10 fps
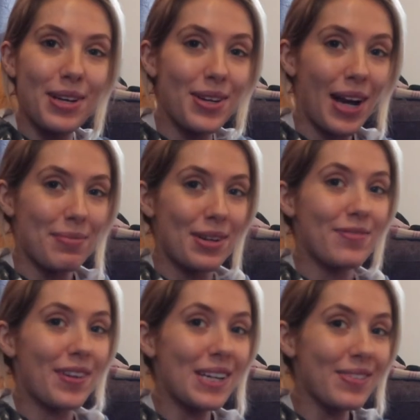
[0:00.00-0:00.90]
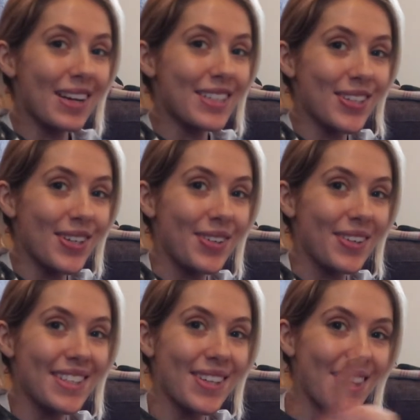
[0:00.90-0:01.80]
my new camera, very, very
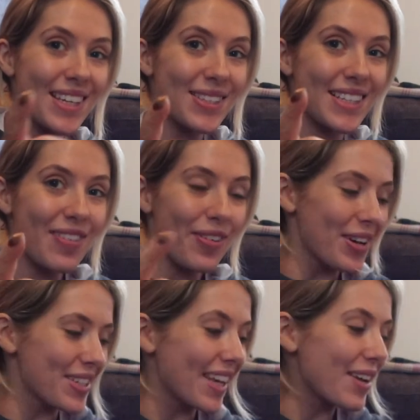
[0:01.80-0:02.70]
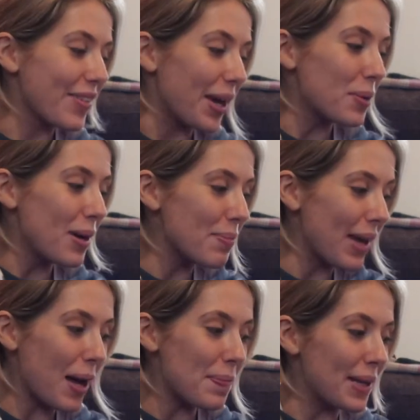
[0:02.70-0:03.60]
soon. So this defocusing thing won't be
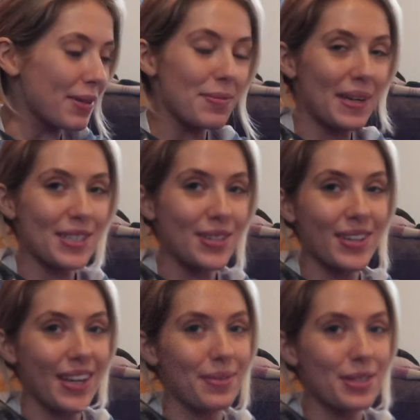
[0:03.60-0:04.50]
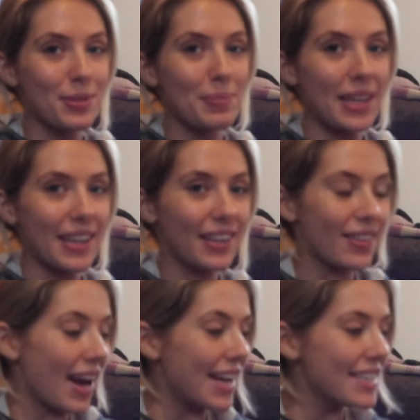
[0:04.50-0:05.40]
happening for much longer, which will be
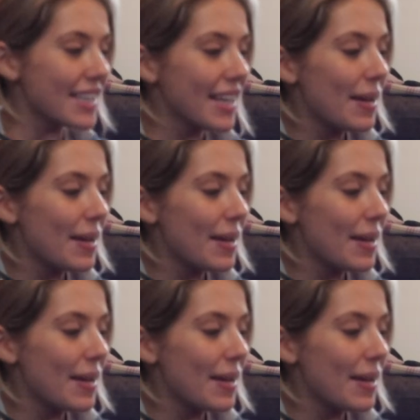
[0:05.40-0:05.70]
great.